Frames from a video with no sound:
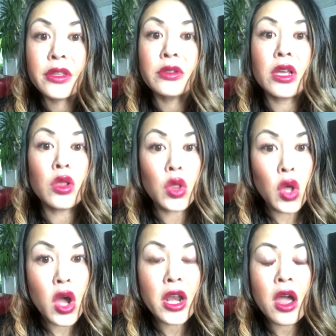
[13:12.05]
There's a
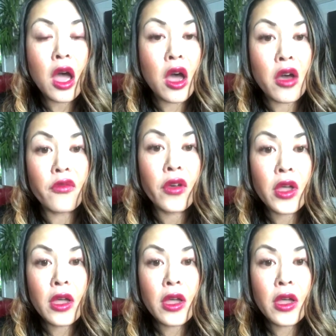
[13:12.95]
lot of